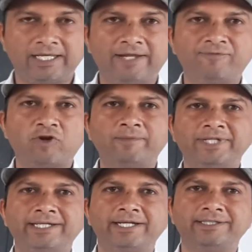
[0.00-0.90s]
and from
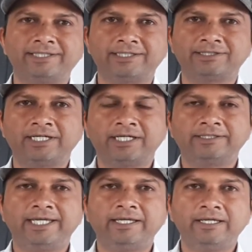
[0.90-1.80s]
that
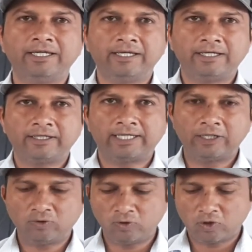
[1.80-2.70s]
research they
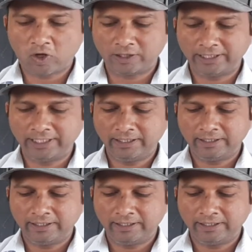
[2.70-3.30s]
conclude or they